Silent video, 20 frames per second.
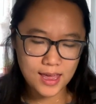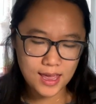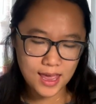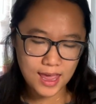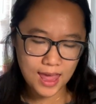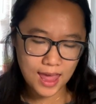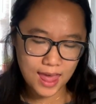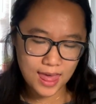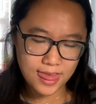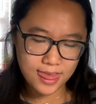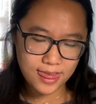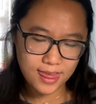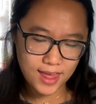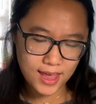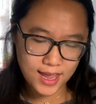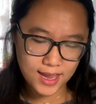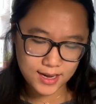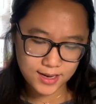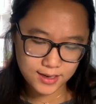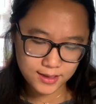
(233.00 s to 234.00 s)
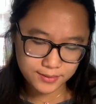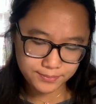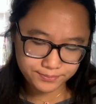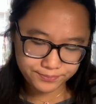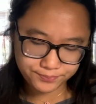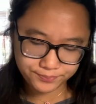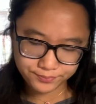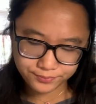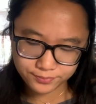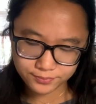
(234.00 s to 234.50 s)
And then
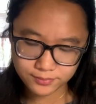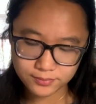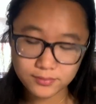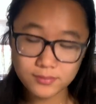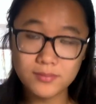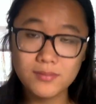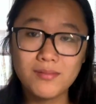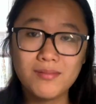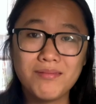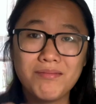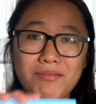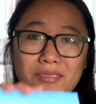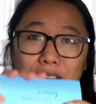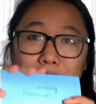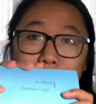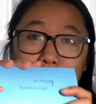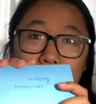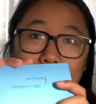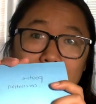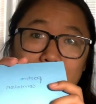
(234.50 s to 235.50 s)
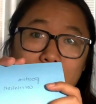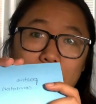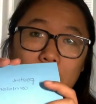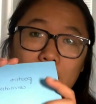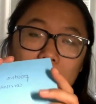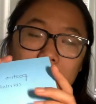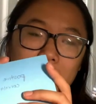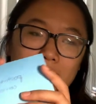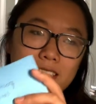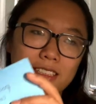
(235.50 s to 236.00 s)

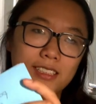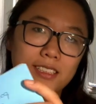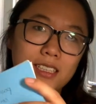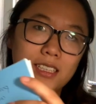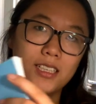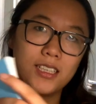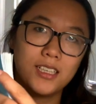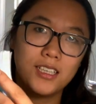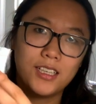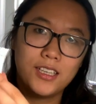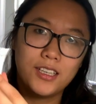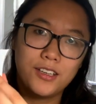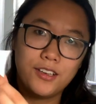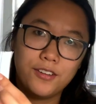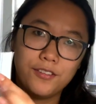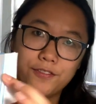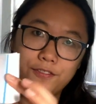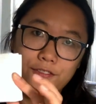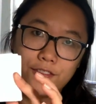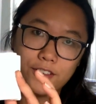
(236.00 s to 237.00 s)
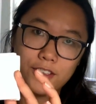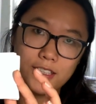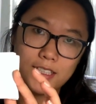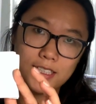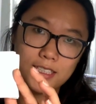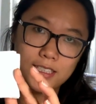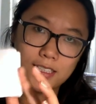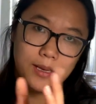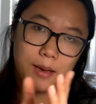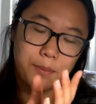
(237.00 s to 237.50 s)
flashcards. For
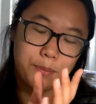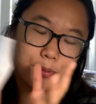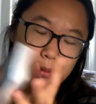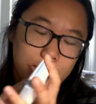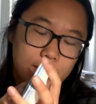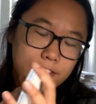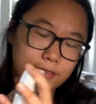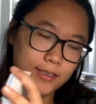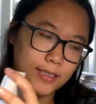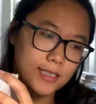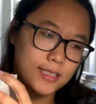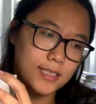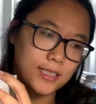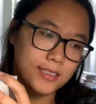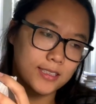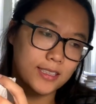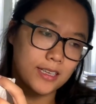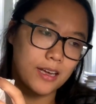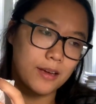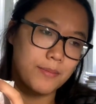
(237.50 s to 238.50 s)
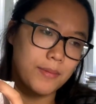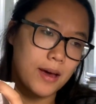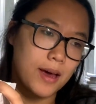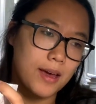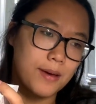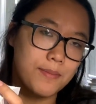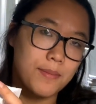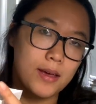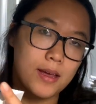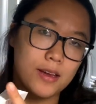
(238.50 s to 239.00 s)
this previous exam, I
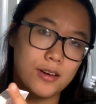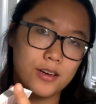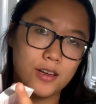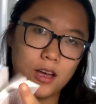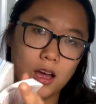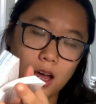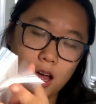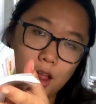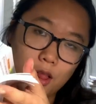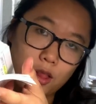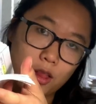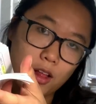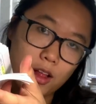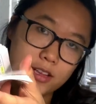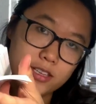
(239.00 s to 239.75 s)
made lots of